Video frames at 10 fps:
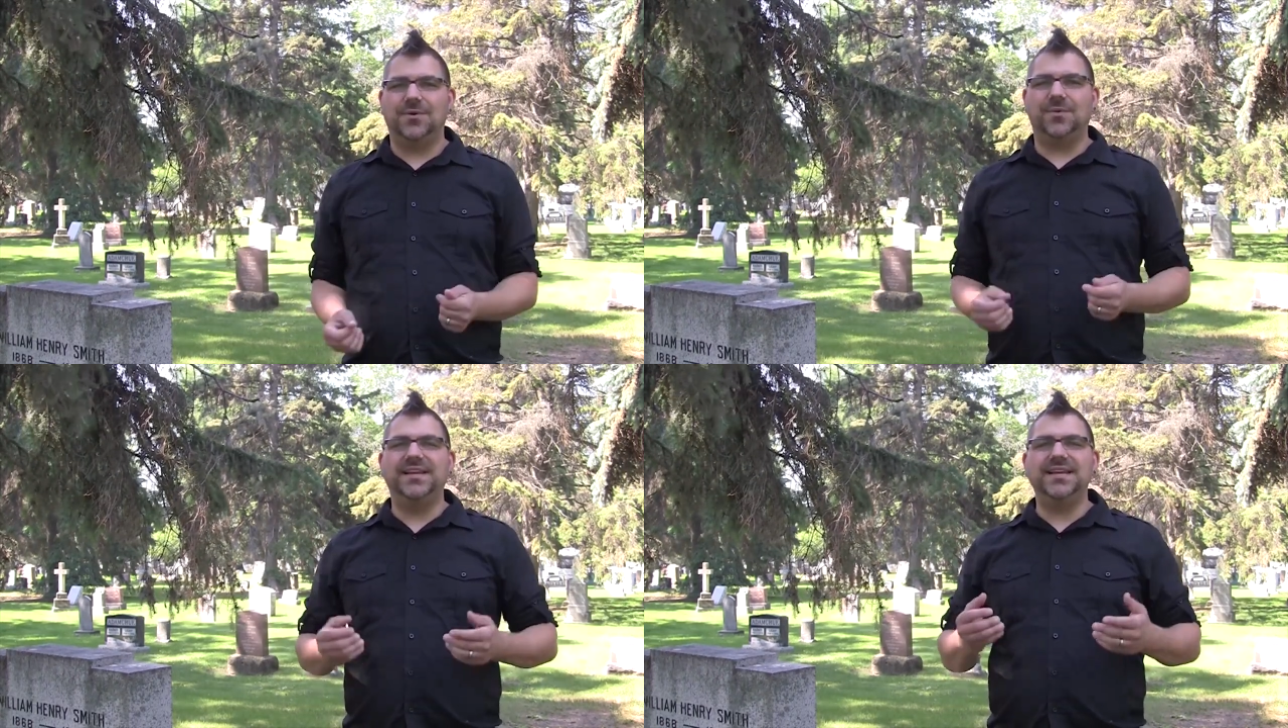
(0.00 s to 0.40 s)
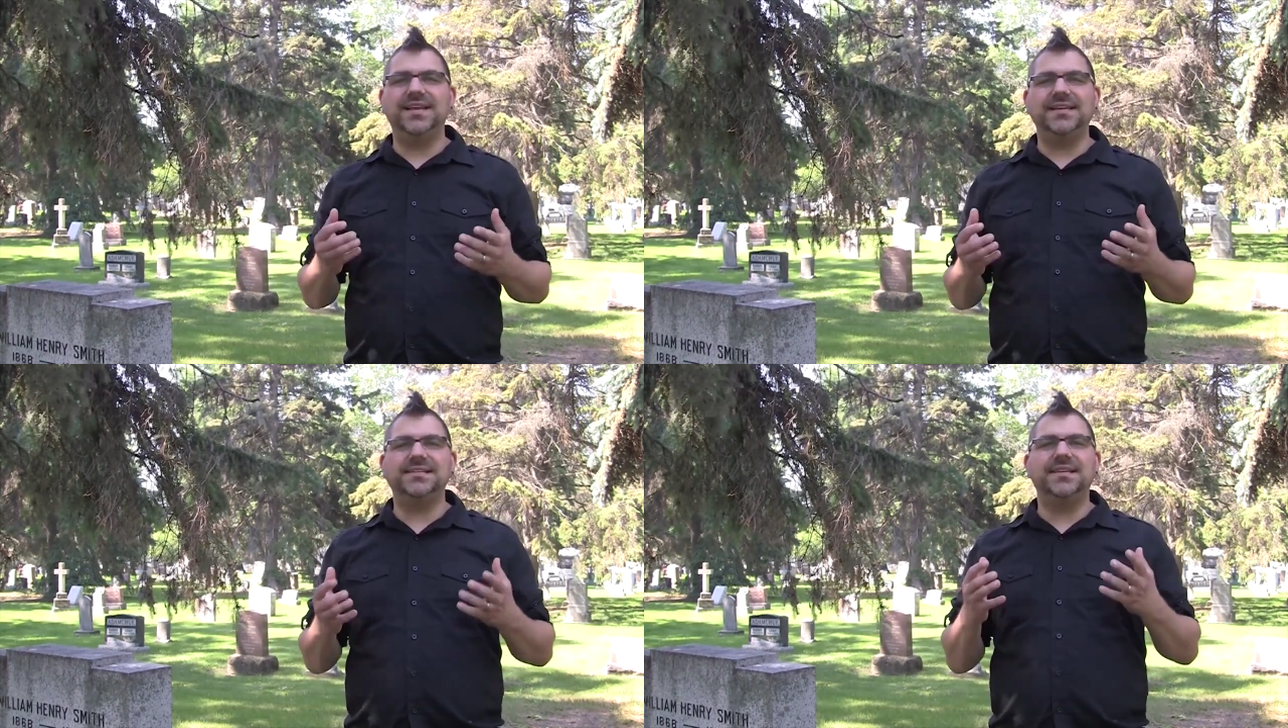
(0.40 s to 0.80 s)
We can
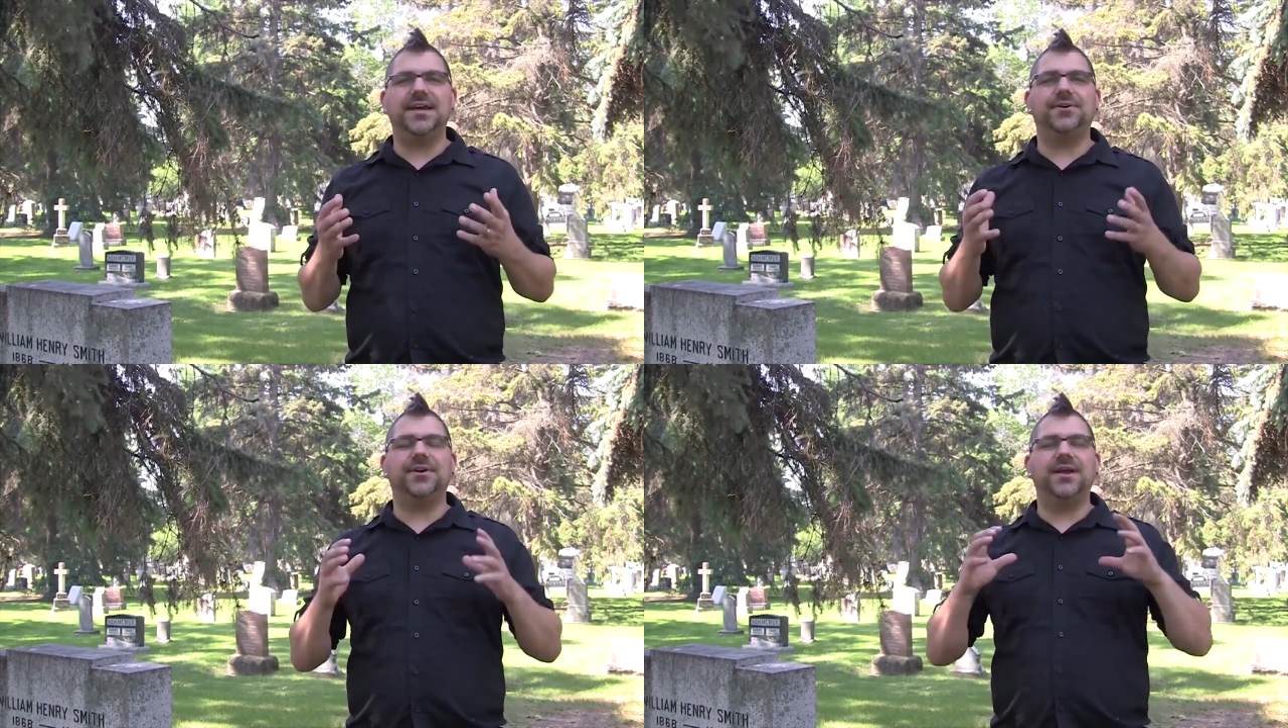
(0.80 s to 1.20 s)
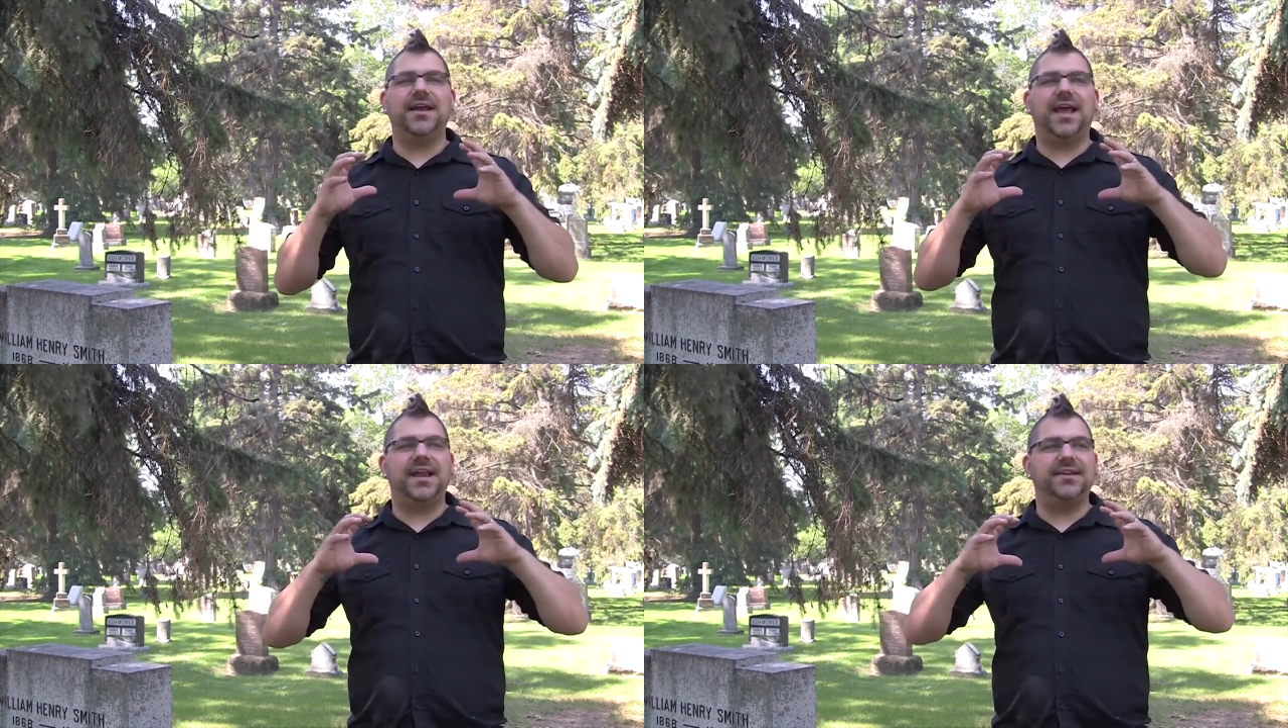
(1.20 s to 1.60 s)
get together
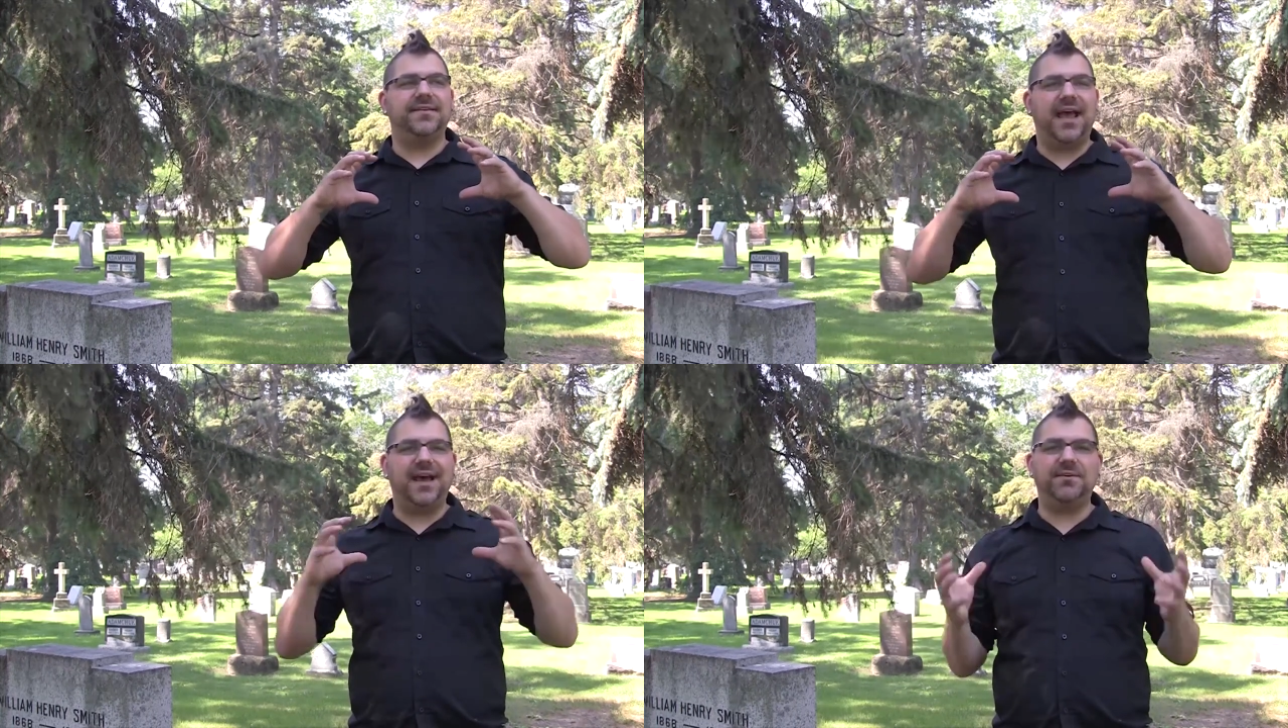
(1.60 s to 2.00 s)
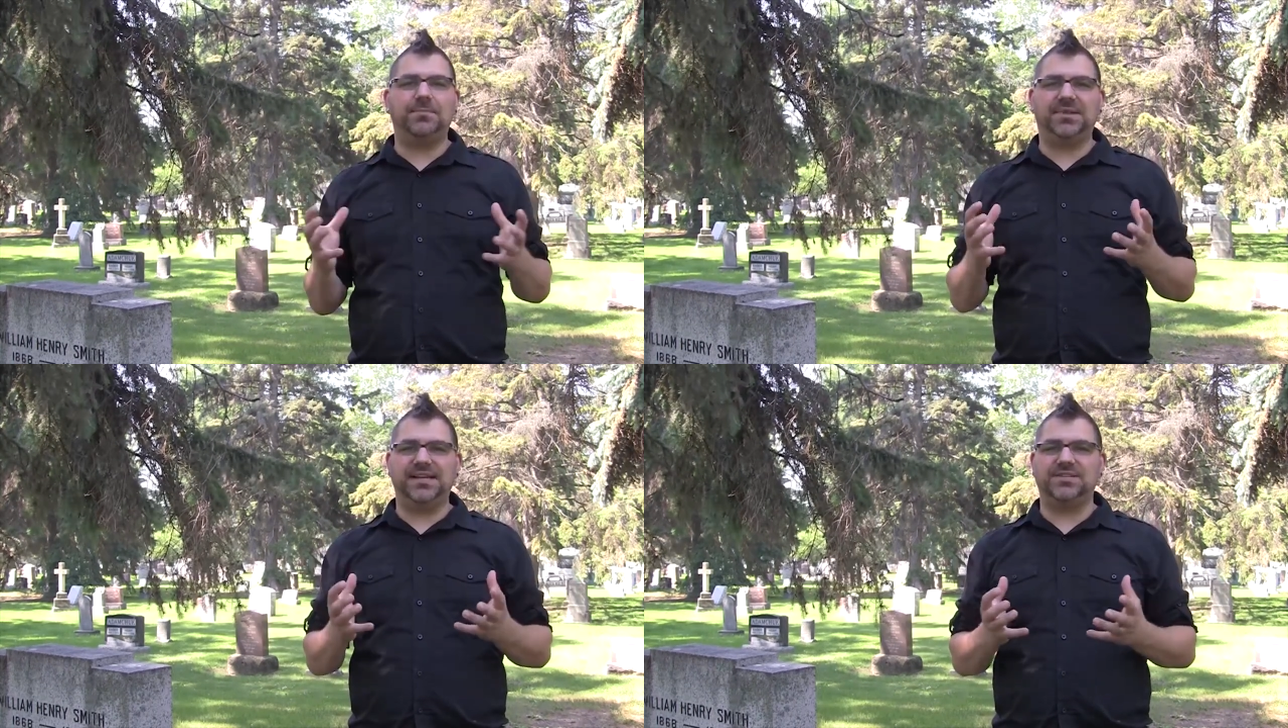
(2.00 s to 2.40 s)
and have a
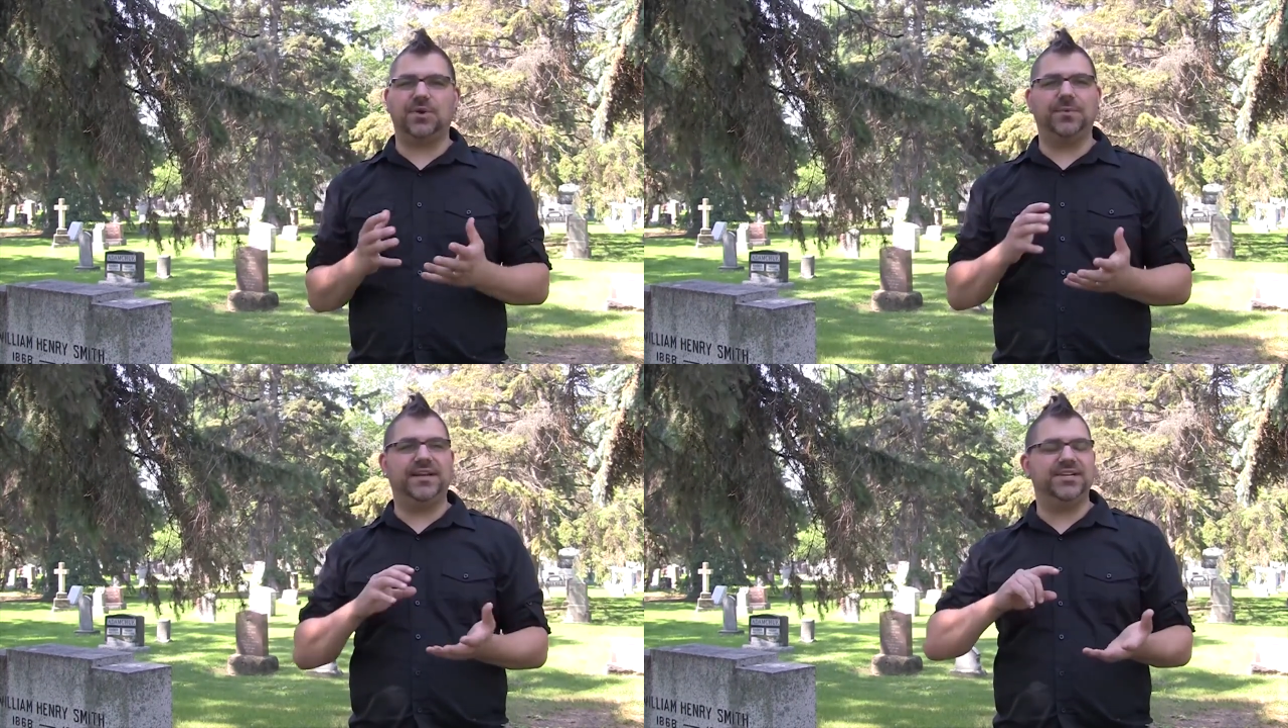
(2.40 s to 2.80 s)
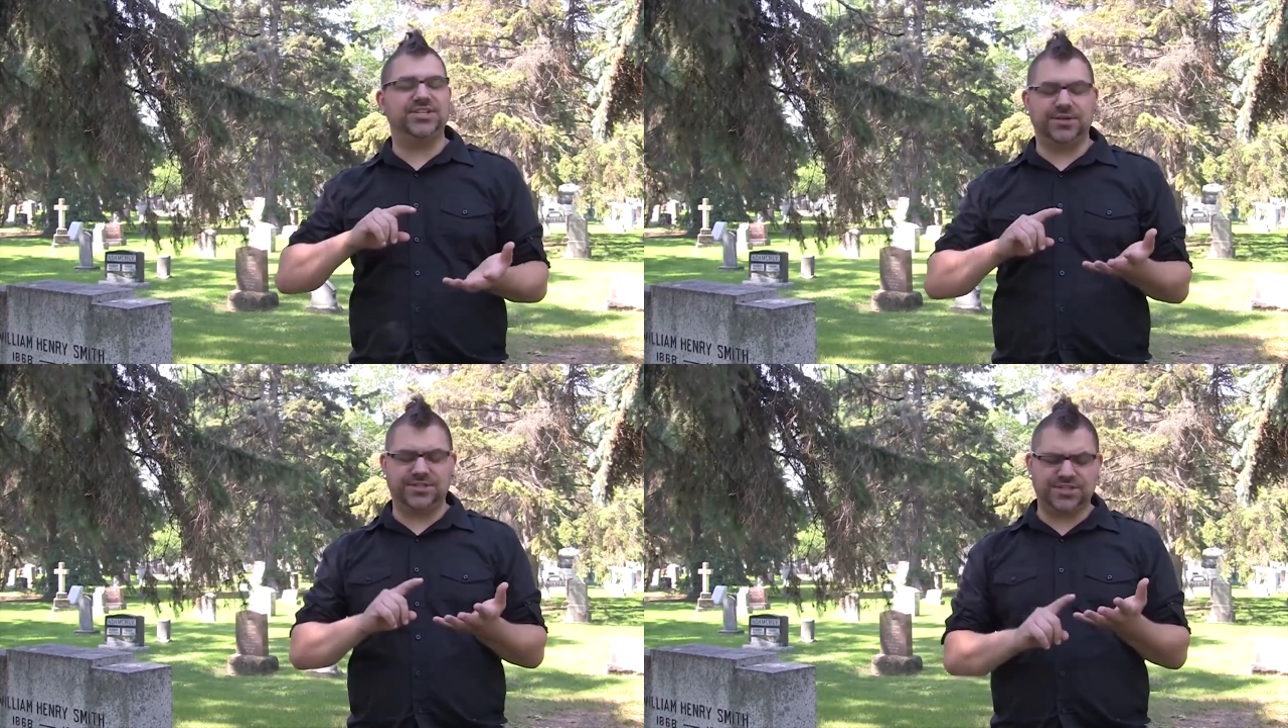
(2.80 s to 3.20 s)
place where we can
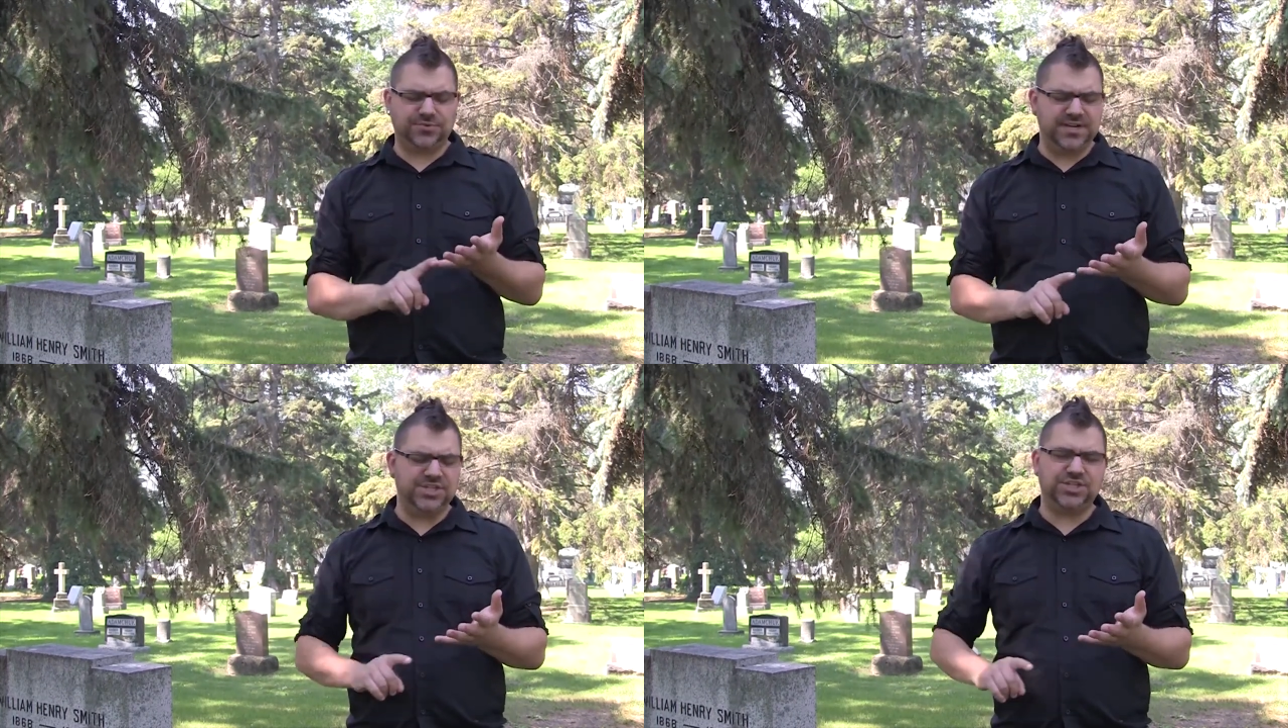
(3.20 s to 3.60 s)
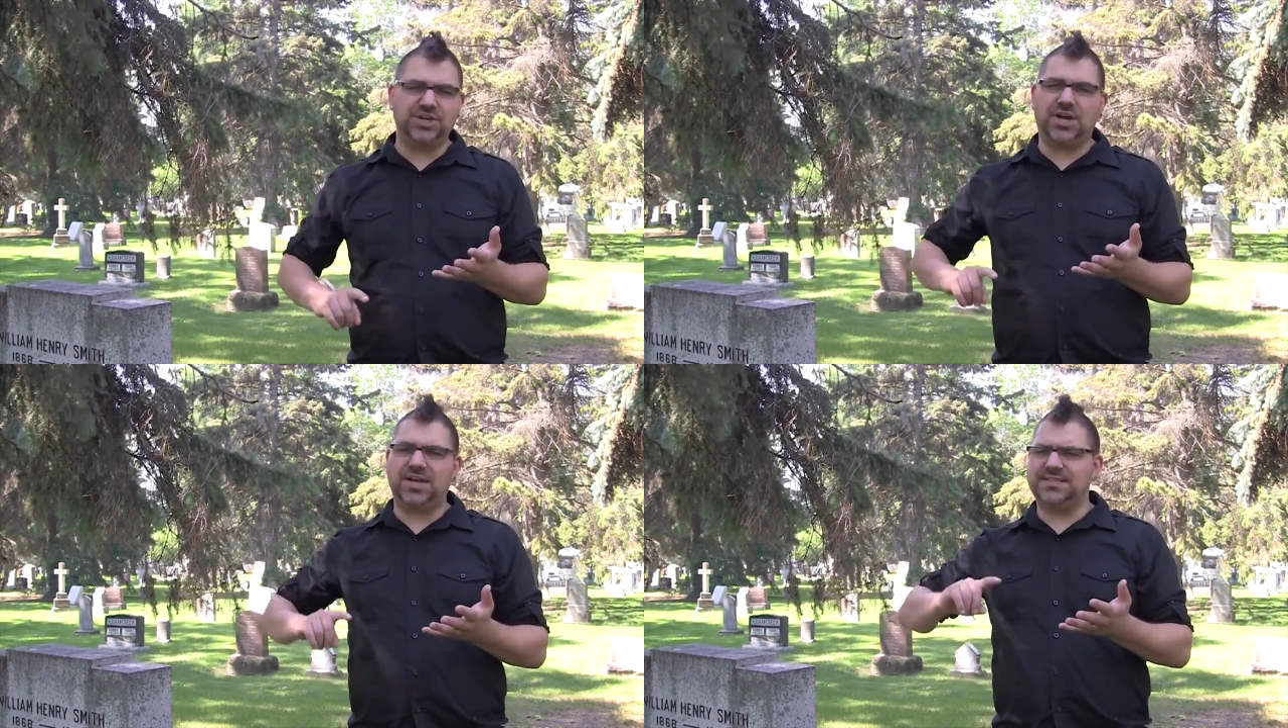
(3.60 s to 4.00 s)
share
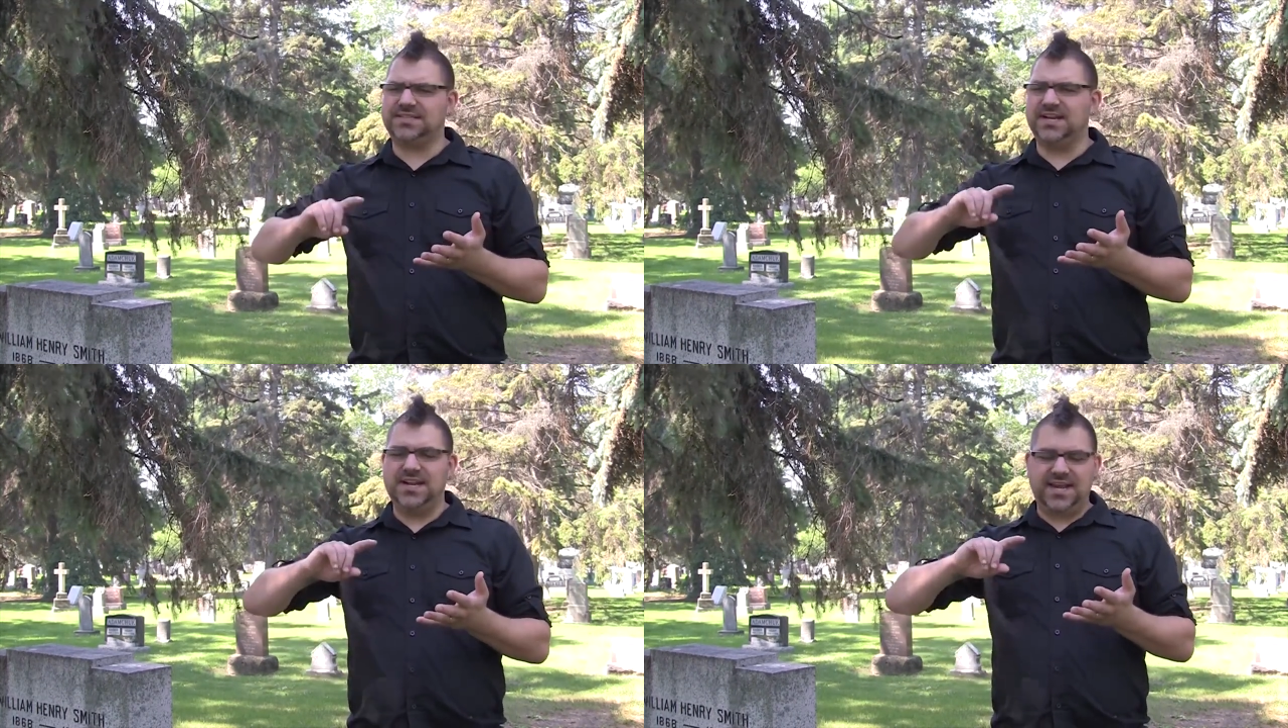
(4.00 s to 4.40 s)
screenshots